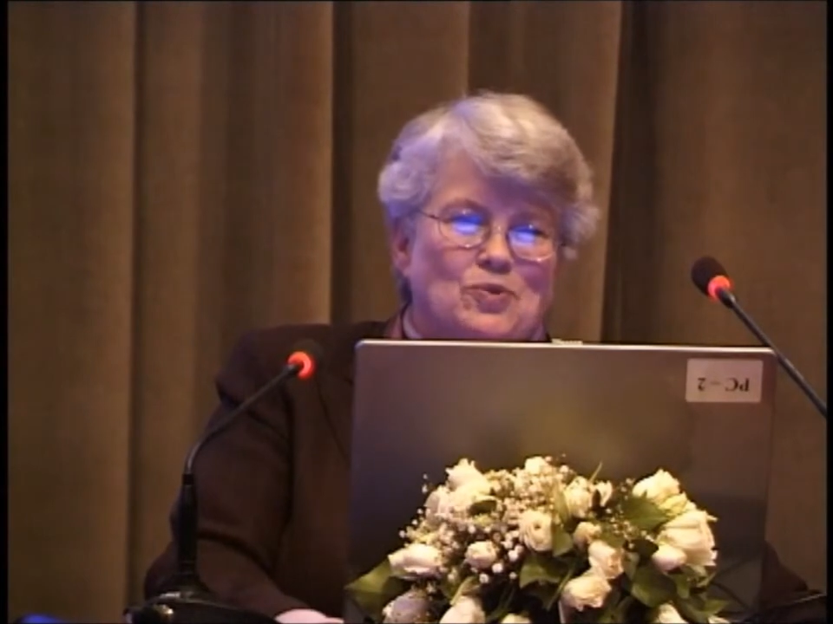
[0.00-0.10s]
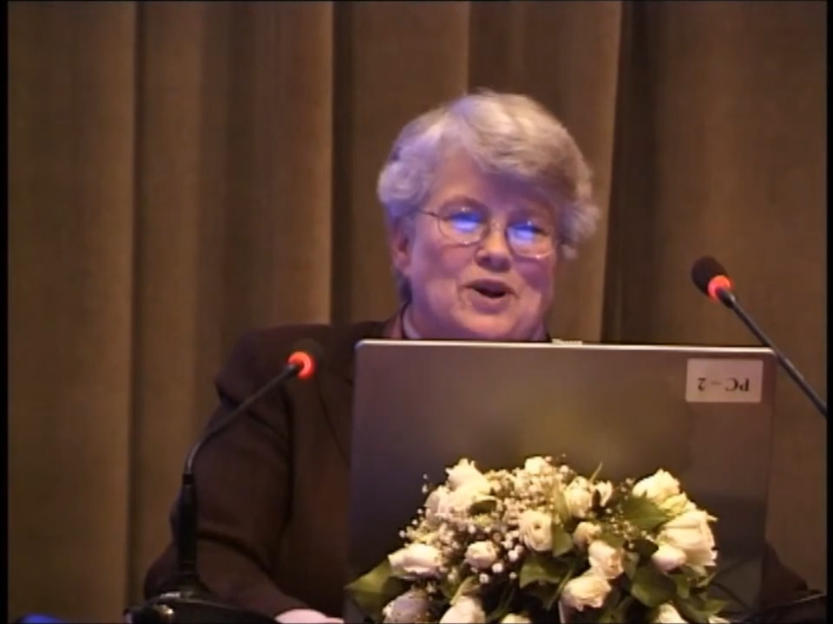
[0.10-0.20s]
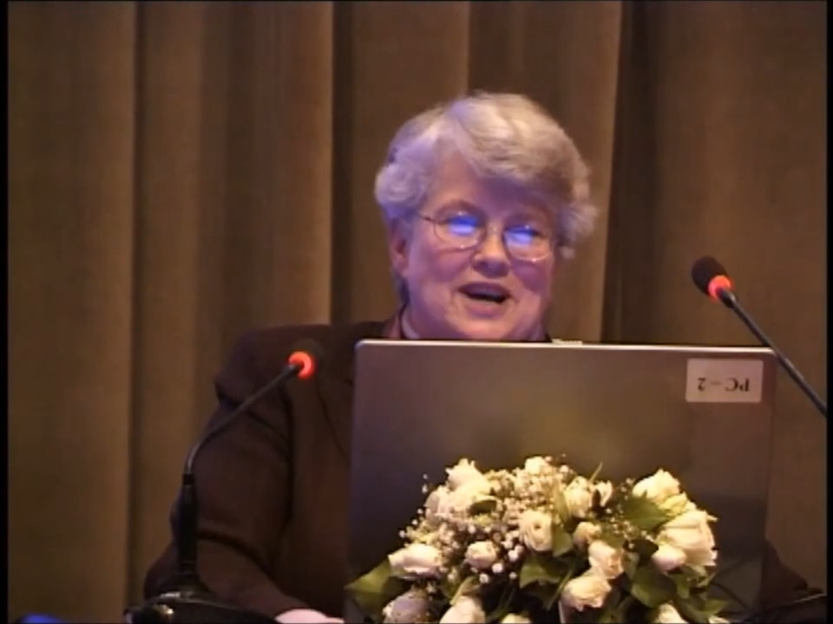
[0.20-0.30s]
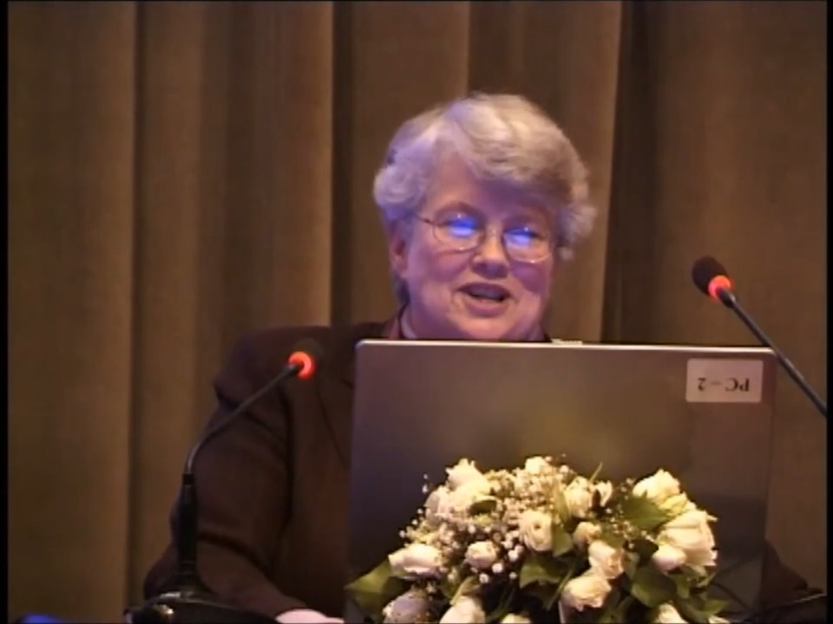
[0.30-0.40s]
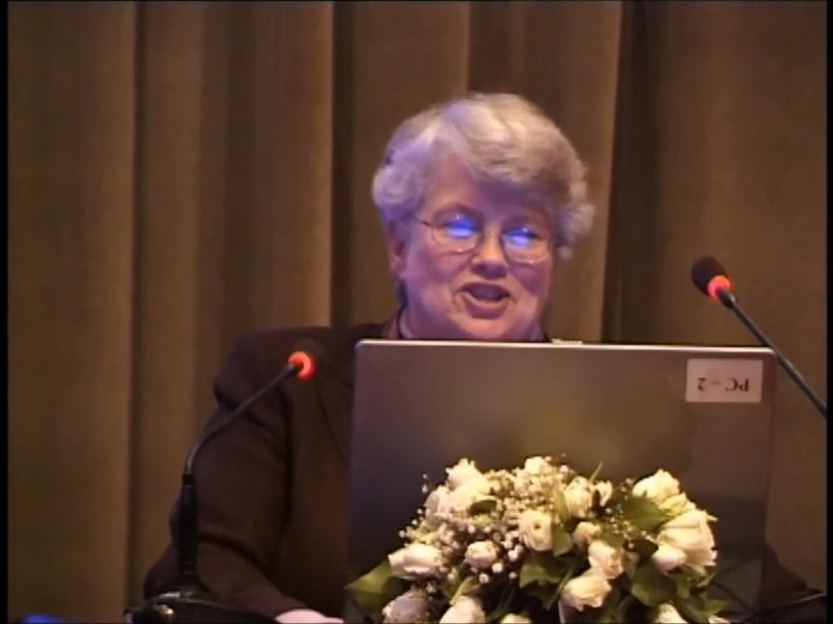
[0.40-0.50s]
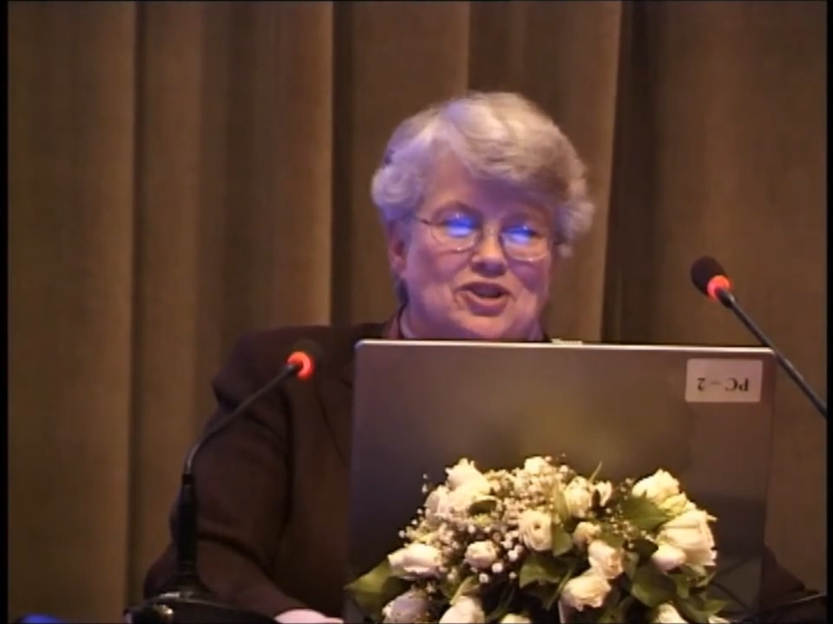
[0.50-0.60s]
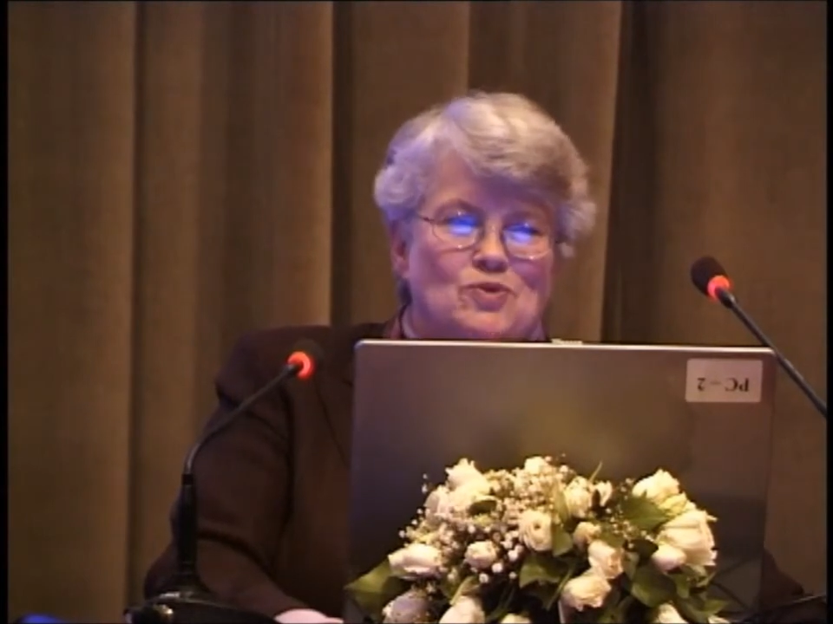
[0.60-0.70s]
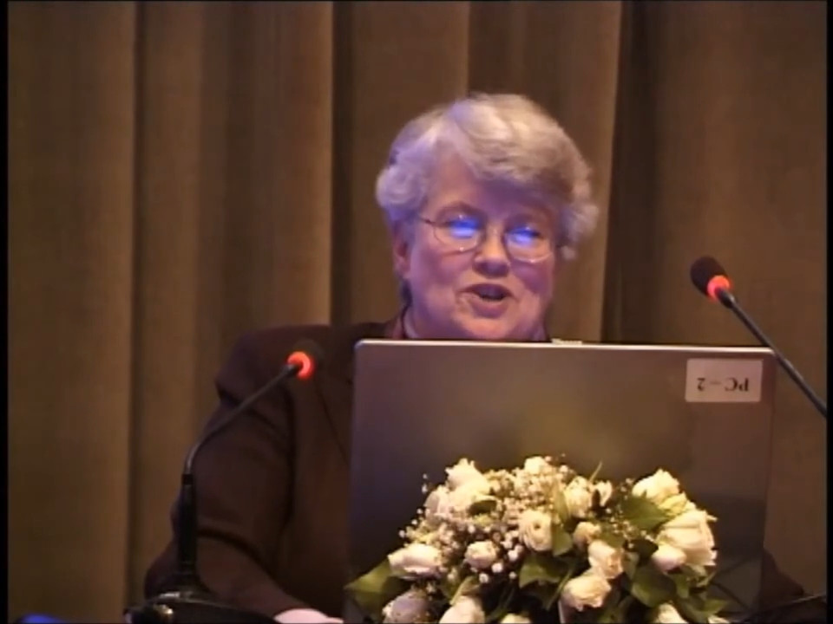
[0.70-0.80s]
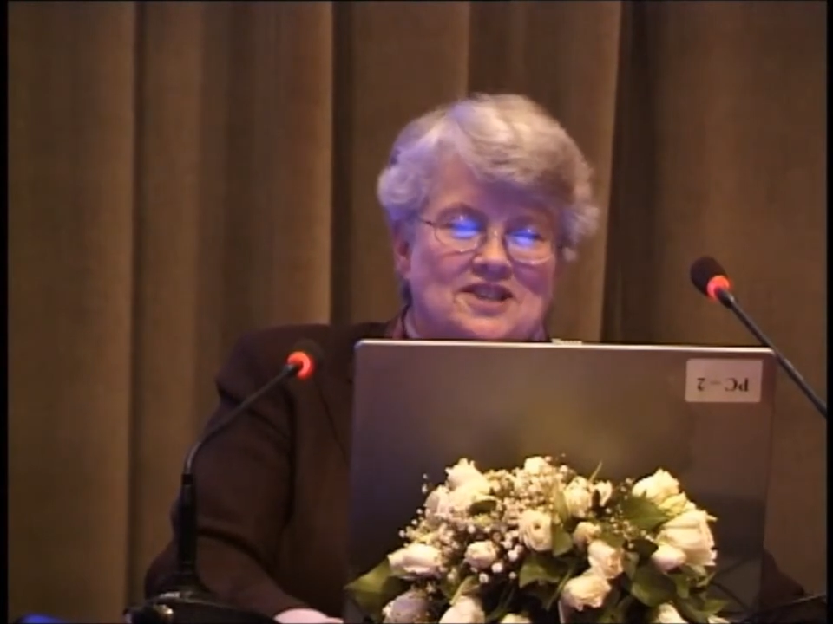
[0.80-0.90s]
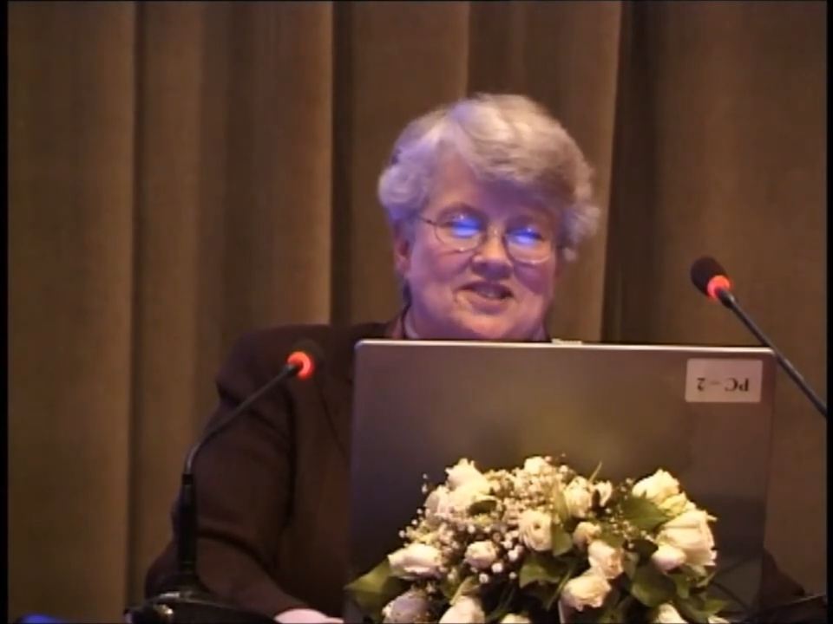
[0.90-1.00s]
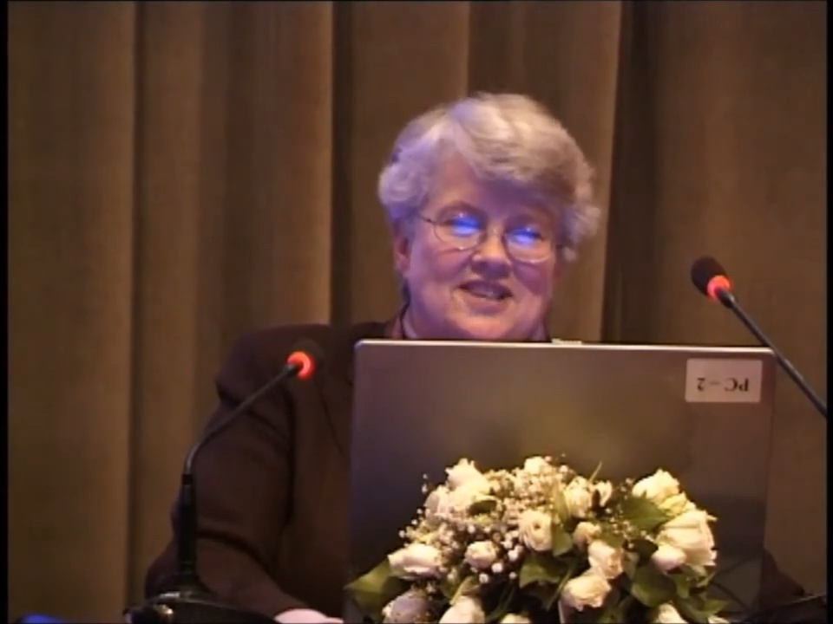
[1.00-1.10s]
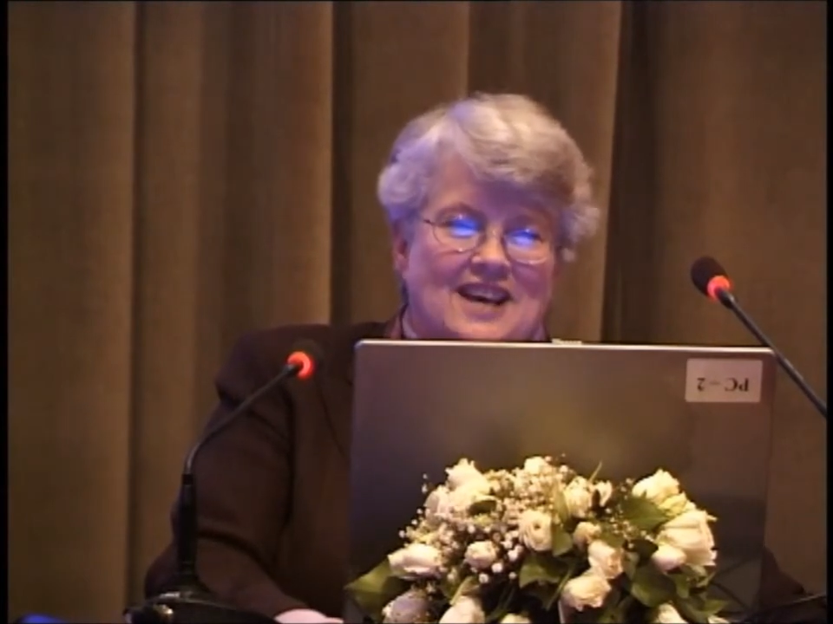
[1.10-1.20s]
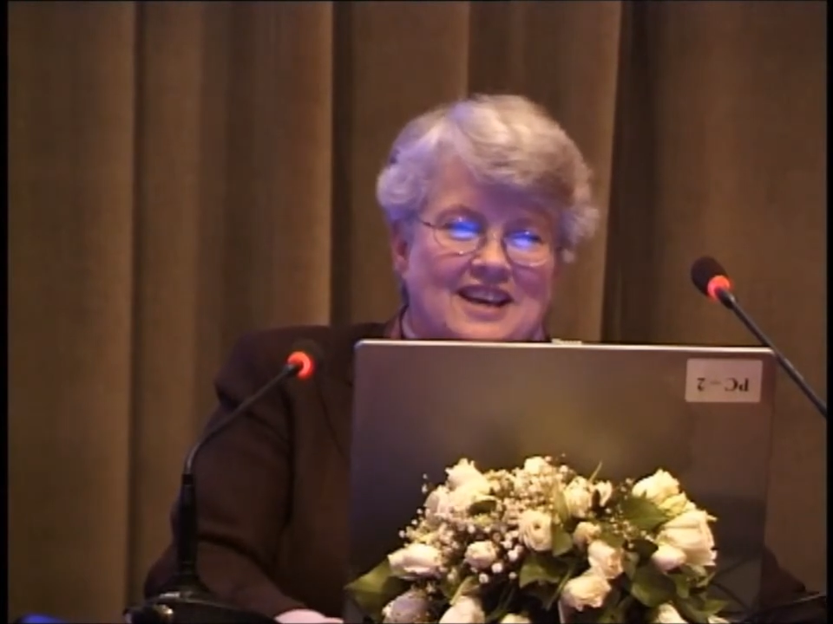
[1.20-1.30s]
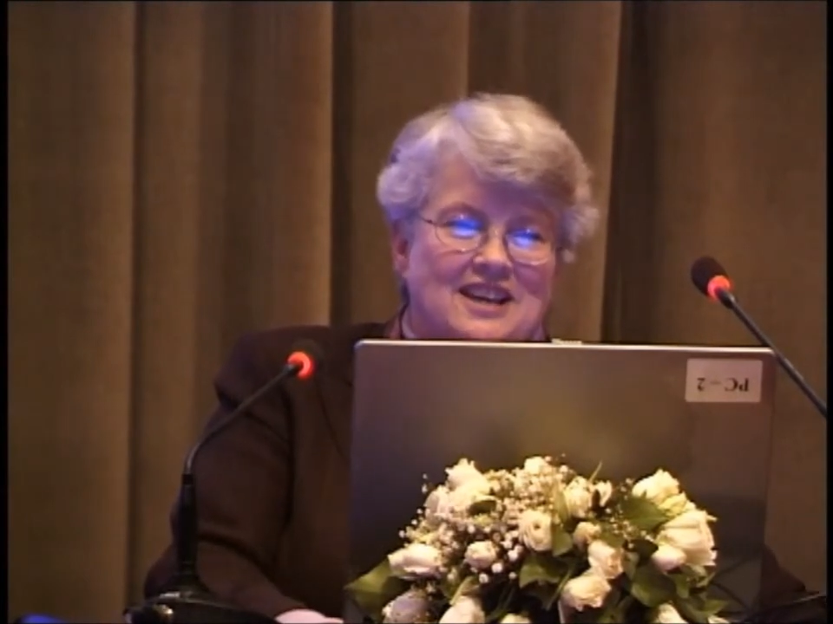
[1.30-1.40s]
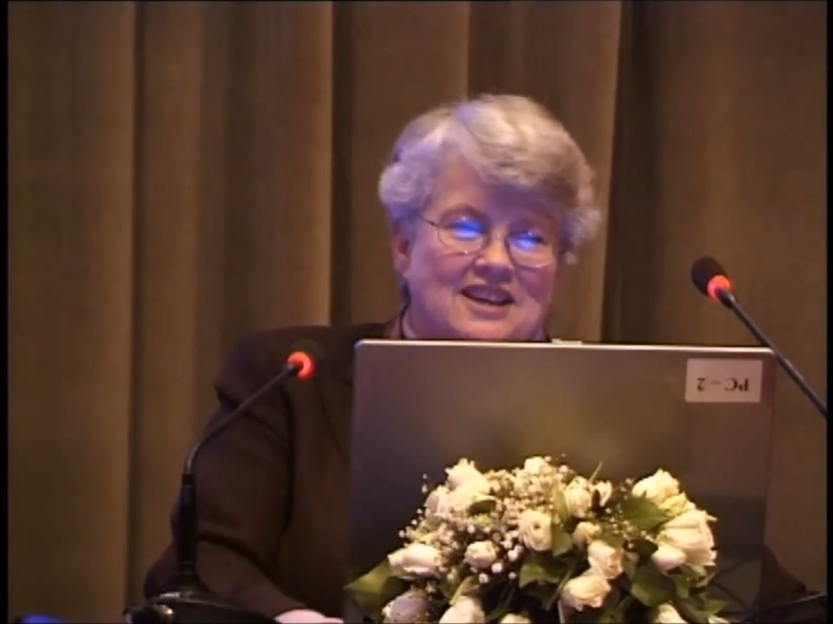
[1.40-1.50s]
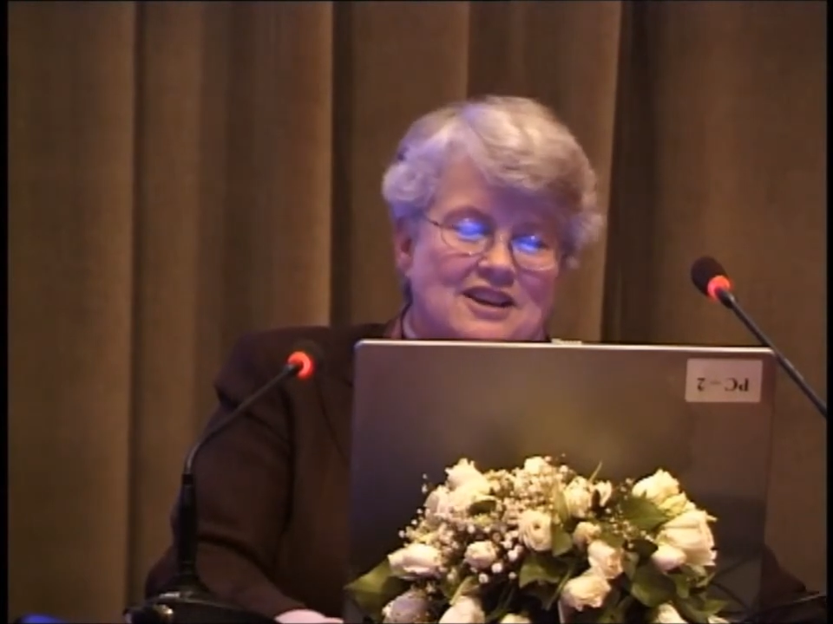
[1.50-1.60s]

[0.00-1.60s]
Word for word: what I do want to say,